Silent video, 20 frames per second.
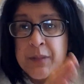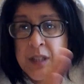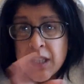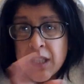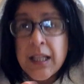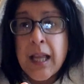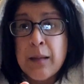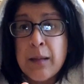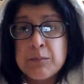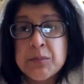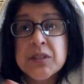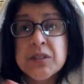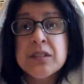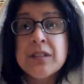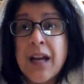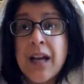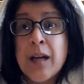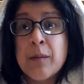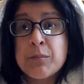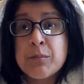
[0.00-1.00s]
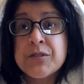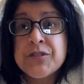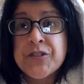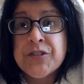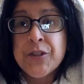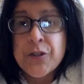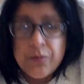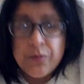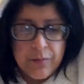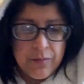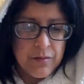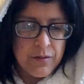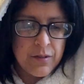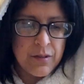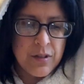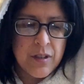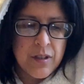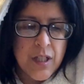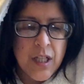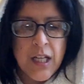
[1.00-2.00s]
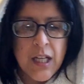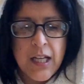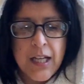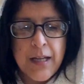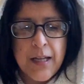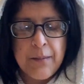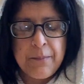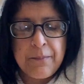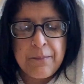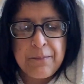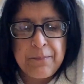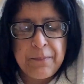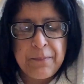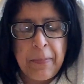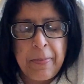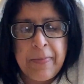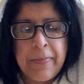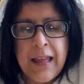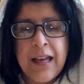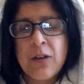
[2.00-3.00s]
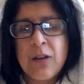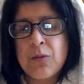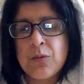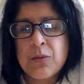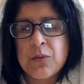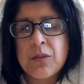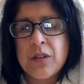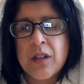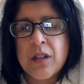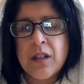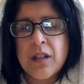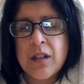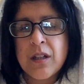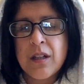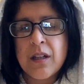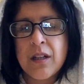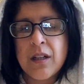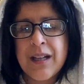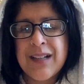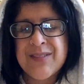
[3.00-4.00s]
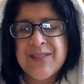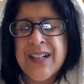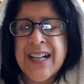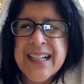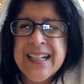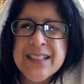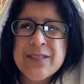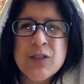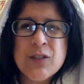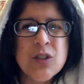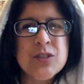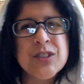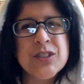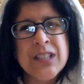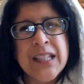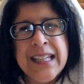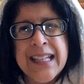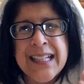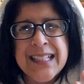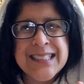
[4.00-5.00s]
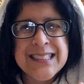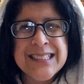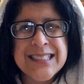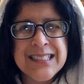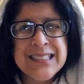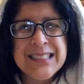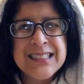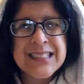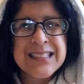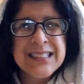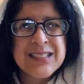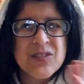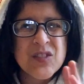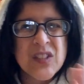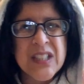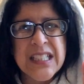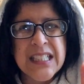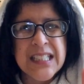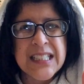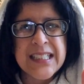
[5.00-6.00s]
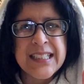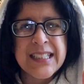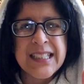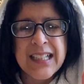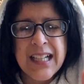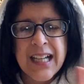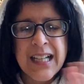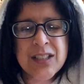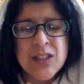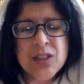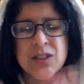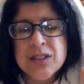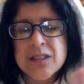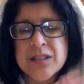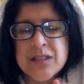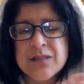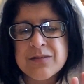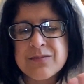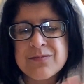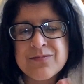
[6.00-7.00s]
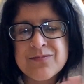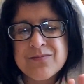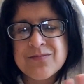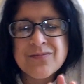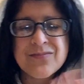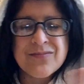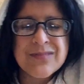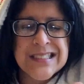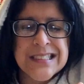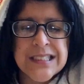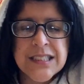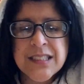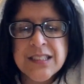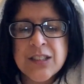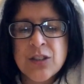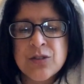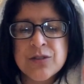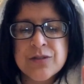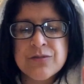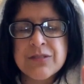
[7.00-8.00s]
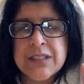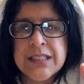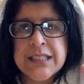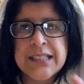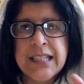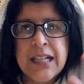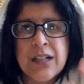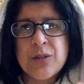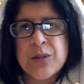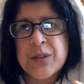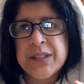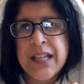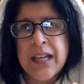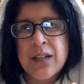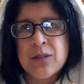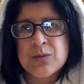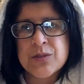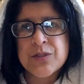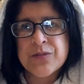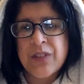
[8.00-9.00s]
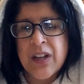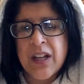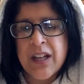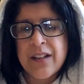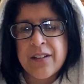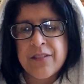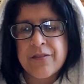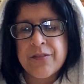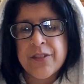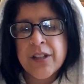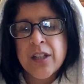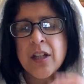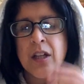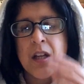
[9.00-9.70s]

collabs, I presume. Now, I've kind of got 6, really. I couldn't really narrow it down to 5.